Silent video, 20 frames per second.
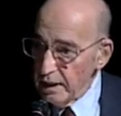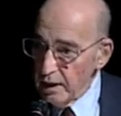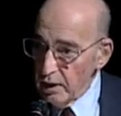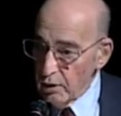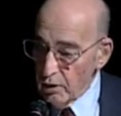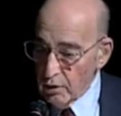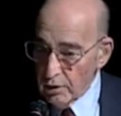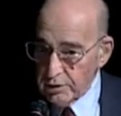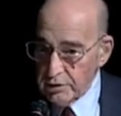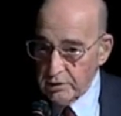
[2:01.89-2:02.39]

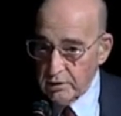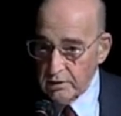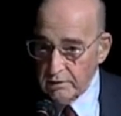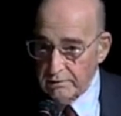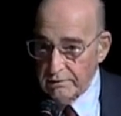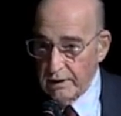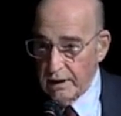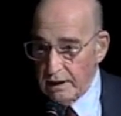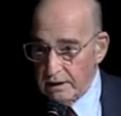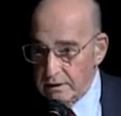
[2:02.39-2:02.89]
Also the
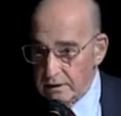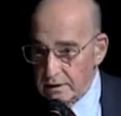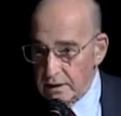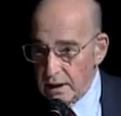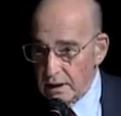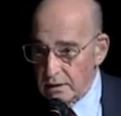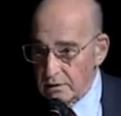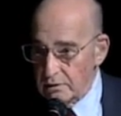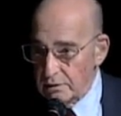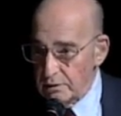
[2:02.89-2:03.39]
fact that
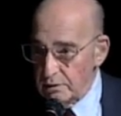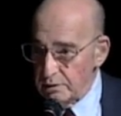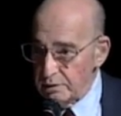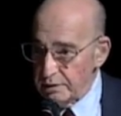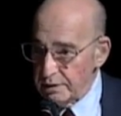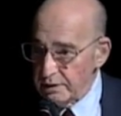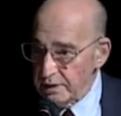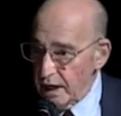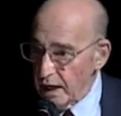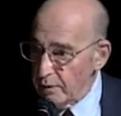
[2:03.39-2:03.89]
I could use a
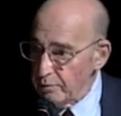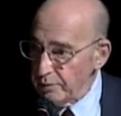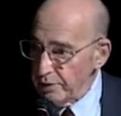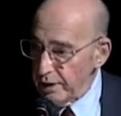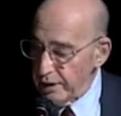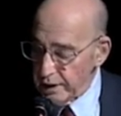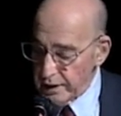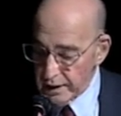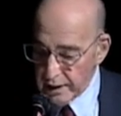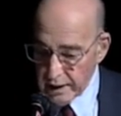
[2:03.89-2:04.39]

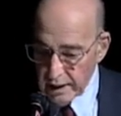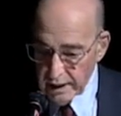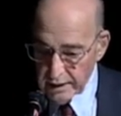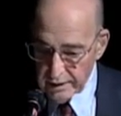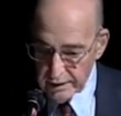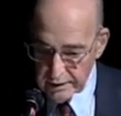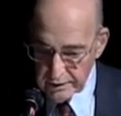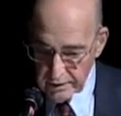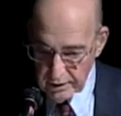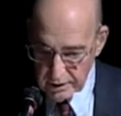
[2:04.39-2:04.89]
typewriter,
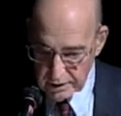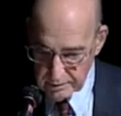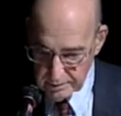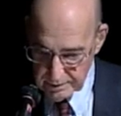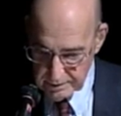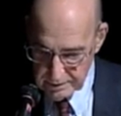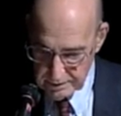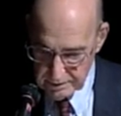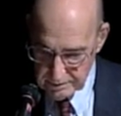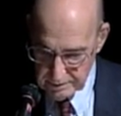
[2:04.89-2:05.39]
they thought
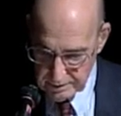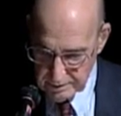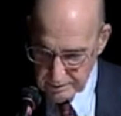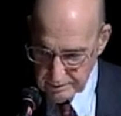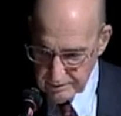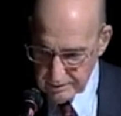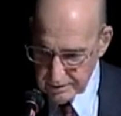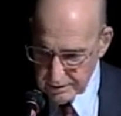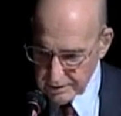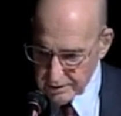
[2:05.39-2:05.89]
was
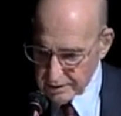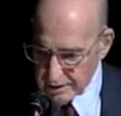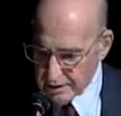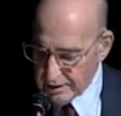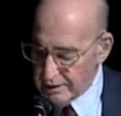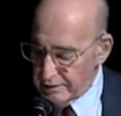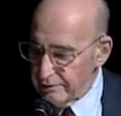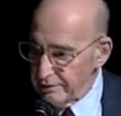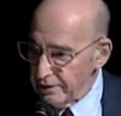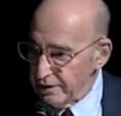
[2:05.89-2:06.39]
very
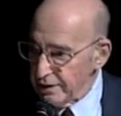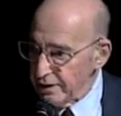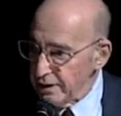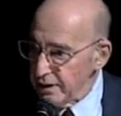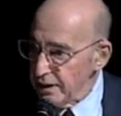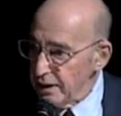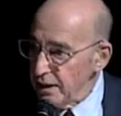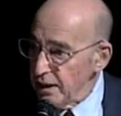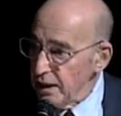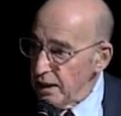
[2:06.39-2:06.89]
significant.
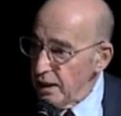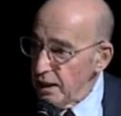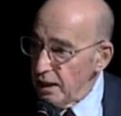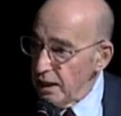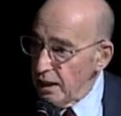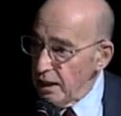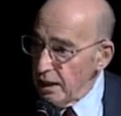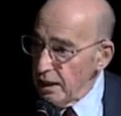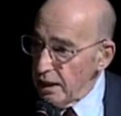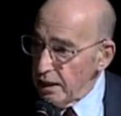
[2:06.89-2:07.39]

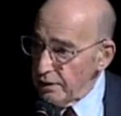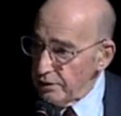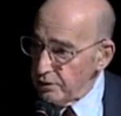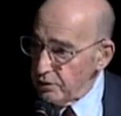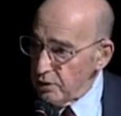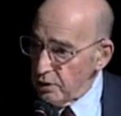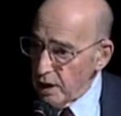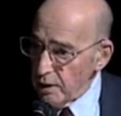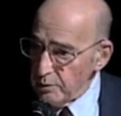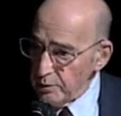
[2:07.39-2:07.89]
And
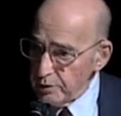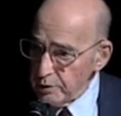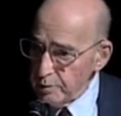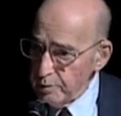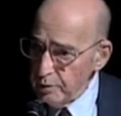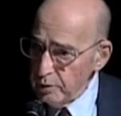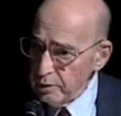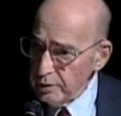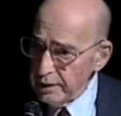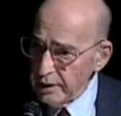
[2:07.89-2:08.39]
so I was
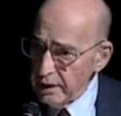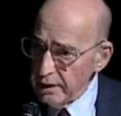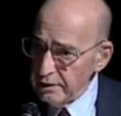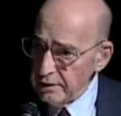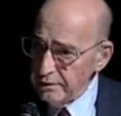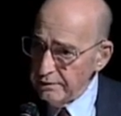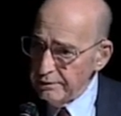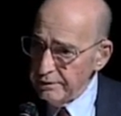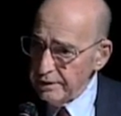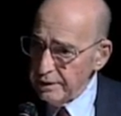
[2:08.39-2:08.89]
pulled out
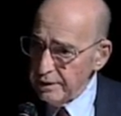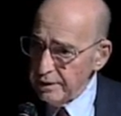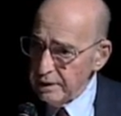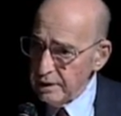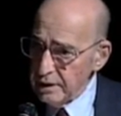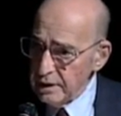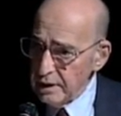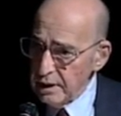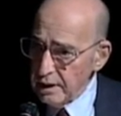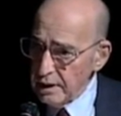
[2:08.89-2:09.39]
of
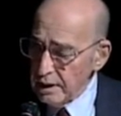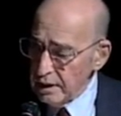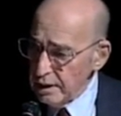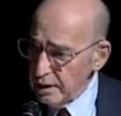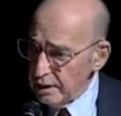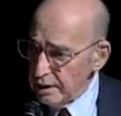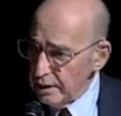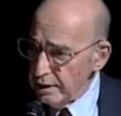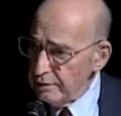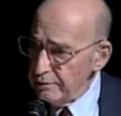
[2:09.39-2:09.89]
the
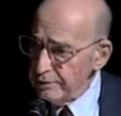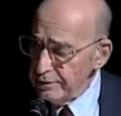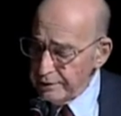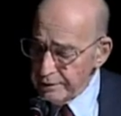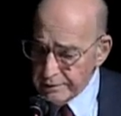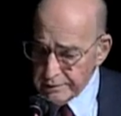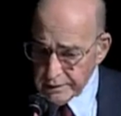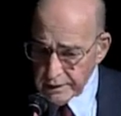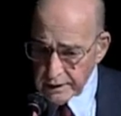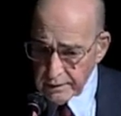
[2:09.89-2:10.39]

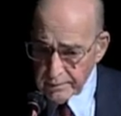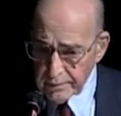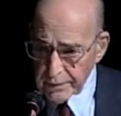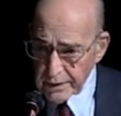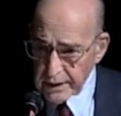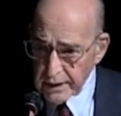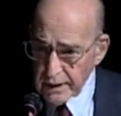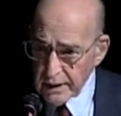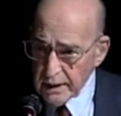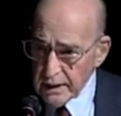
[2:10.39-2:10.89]
infantry
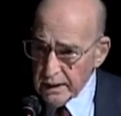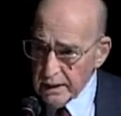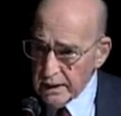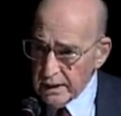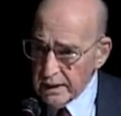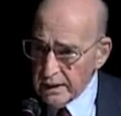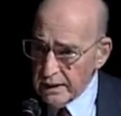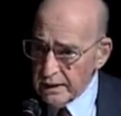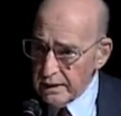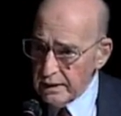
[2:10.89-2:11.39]

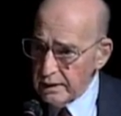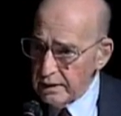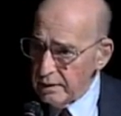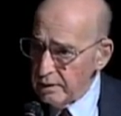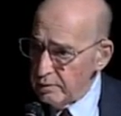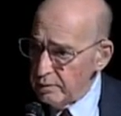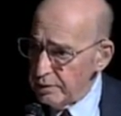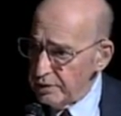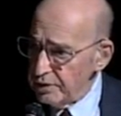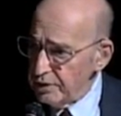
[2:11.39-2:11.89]
and
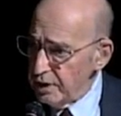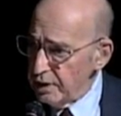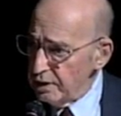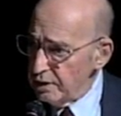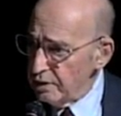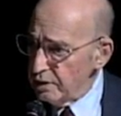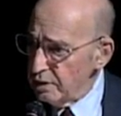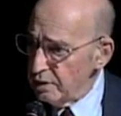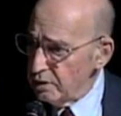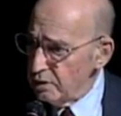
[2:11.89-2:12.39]
was
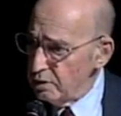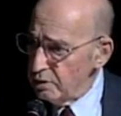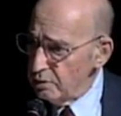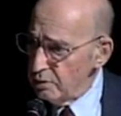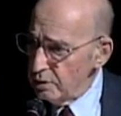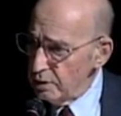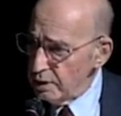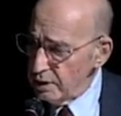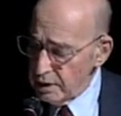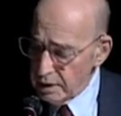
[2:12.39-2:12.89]
sent to
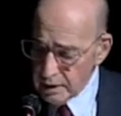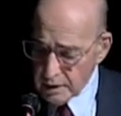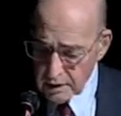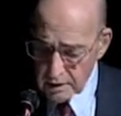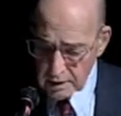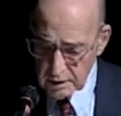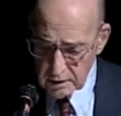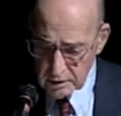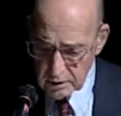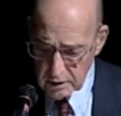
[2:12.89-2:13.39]

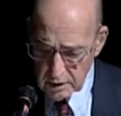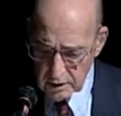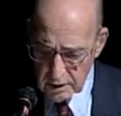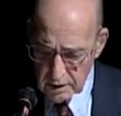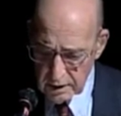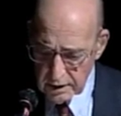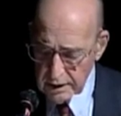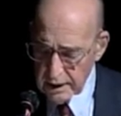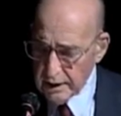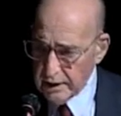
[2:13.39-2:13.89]
an
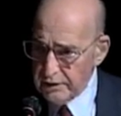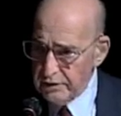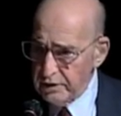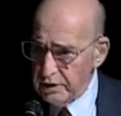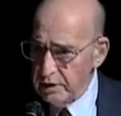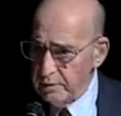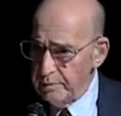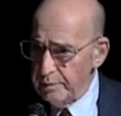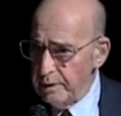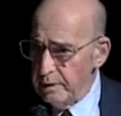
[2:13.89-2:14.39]

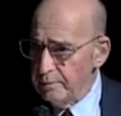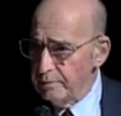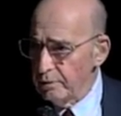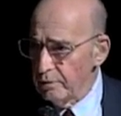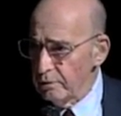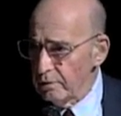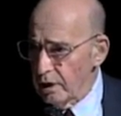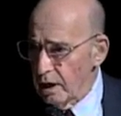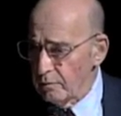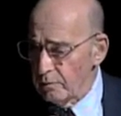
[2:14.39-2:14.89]
ASTP
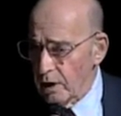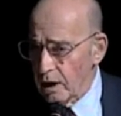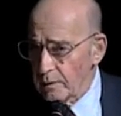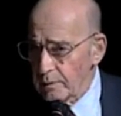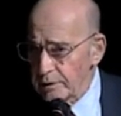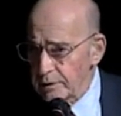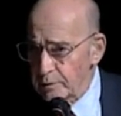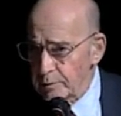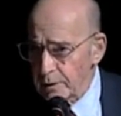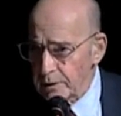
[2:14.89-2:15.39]
program,
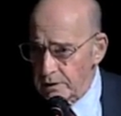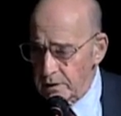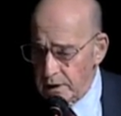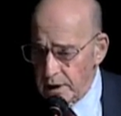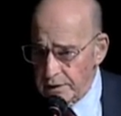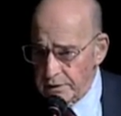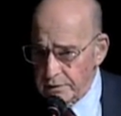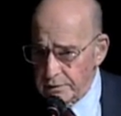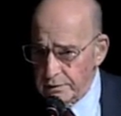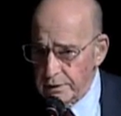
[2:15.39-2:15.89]
Army
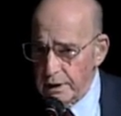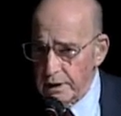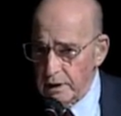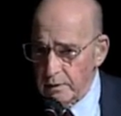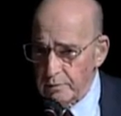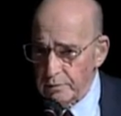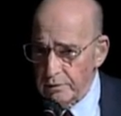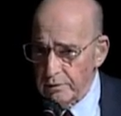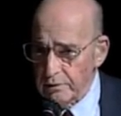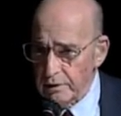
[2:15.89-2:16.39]
Specialized Training
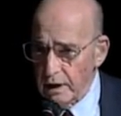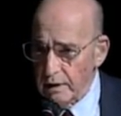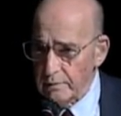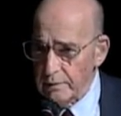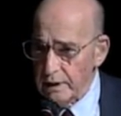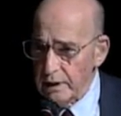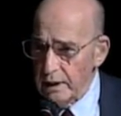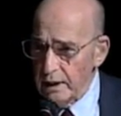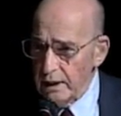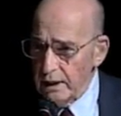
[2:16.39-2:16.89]
Program,
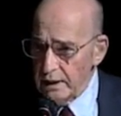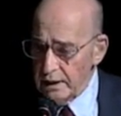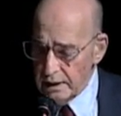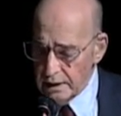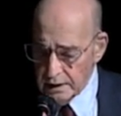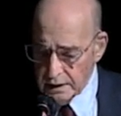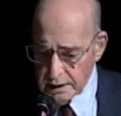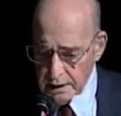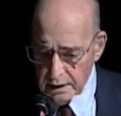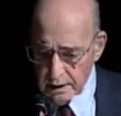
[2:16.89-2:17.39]

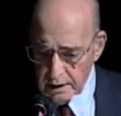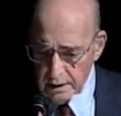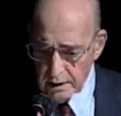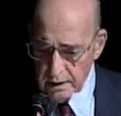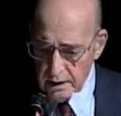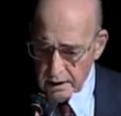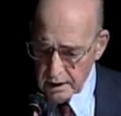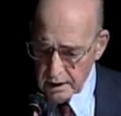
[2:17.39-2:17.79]
in